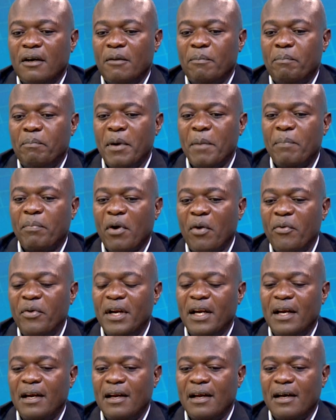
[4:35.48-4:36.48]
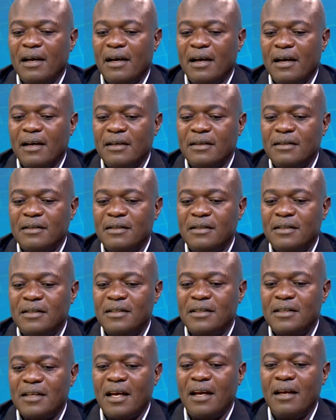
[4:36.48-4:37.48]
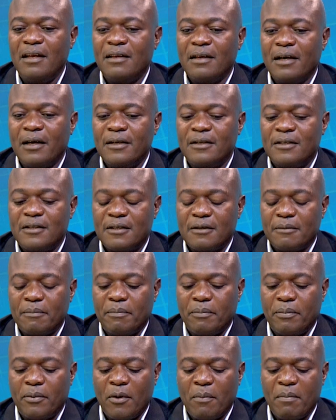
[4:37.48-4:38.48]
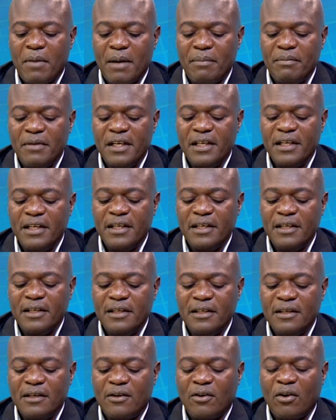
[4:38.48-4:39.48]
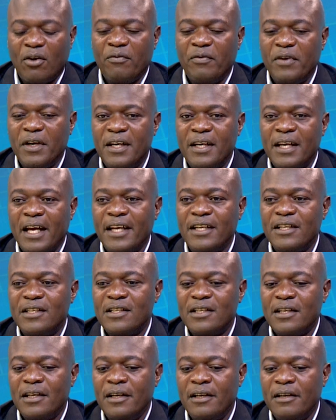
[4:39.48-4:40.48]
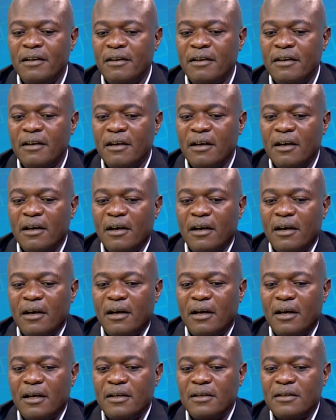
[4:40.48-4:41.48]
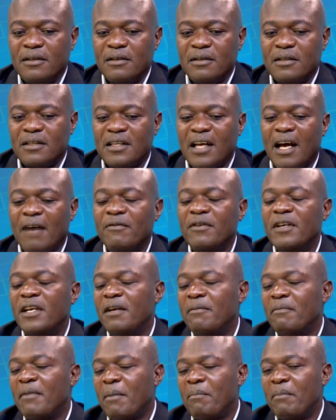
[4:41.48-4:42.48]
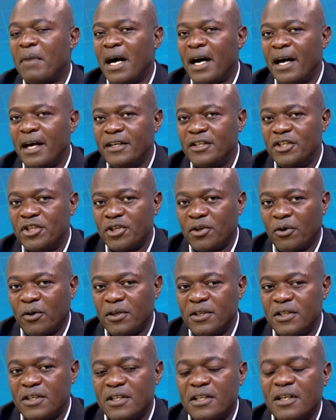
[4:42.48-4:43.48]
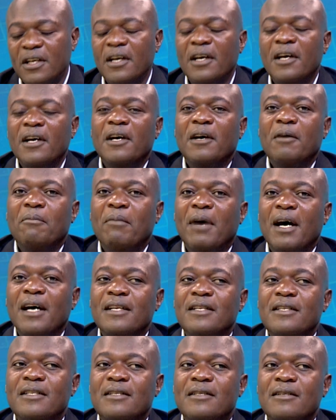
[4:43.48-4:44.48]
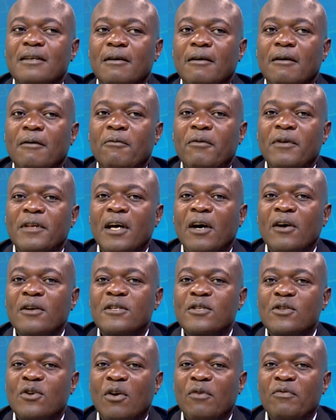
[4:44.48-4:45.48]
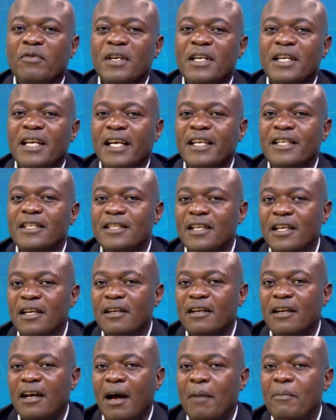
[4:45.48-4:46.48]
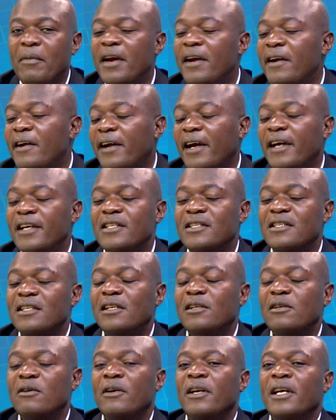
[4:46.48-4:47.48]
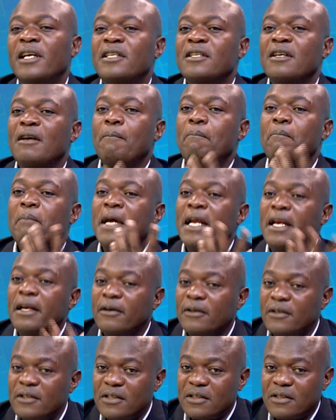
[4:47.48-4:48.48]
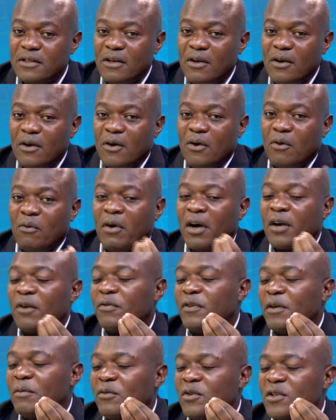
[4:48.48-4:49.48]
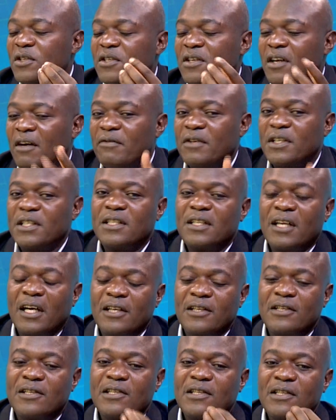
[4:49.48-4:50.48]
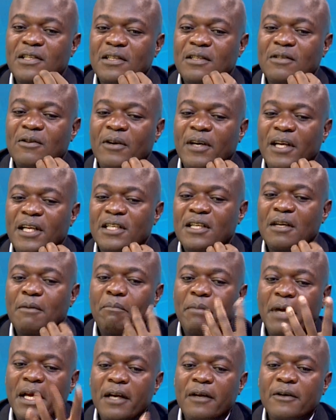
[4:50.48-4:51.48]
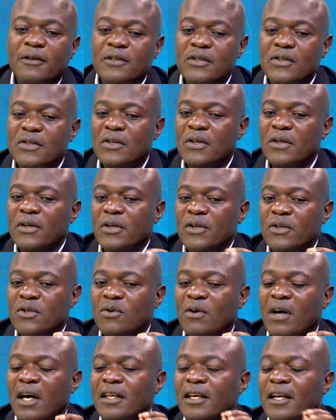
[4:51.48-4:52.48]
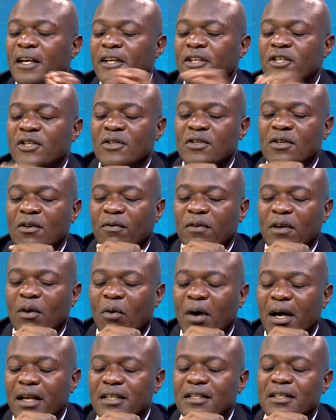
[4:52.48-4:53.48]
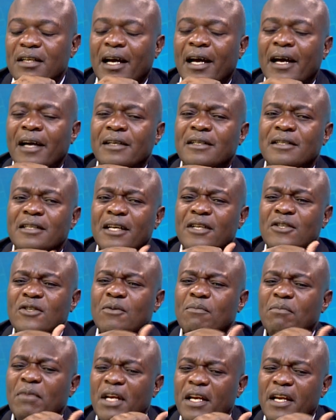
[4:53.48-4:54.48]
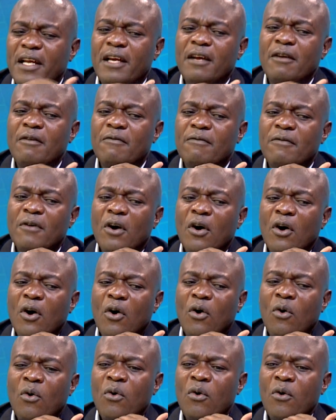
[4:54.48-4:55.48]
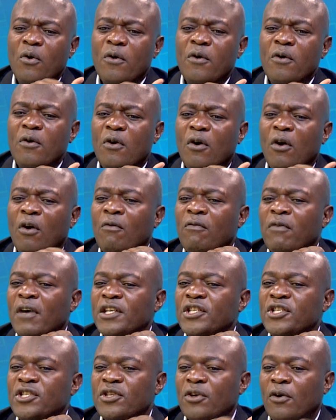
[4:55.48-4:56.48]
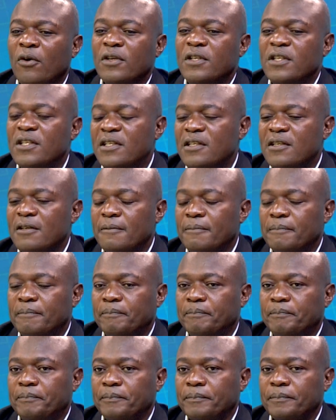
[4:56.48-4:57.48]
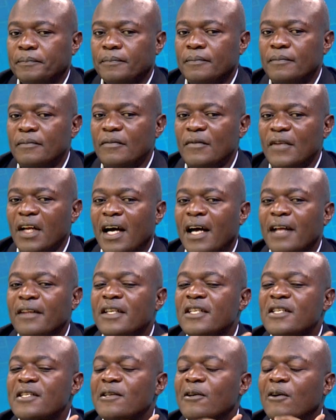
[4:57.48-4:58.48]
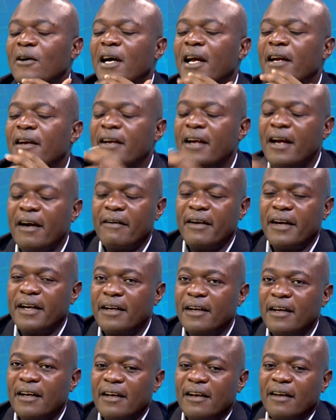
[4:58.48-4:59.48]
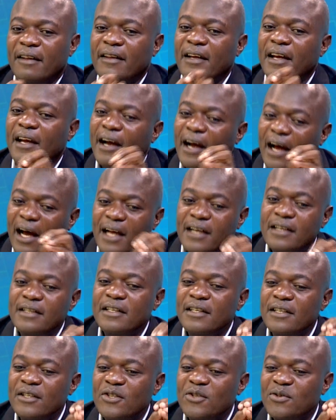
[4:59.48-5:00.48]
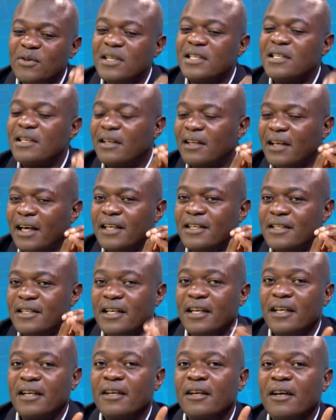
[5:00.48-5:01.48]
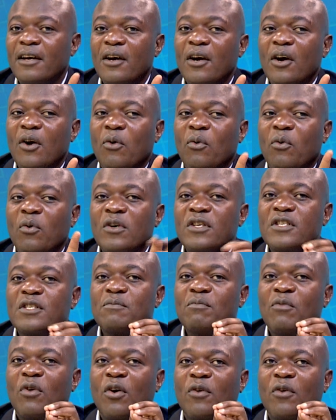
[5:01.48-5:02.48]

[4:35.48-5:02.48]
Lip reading: people will say that probably COVID-19 served him a bad shot, but without COVID-19, America is still donating billions. One of the most ravaged countries is donating billions to other nations of the world. I tend to believe Uhuru overshot, and the sloganeering they had in 2013 was more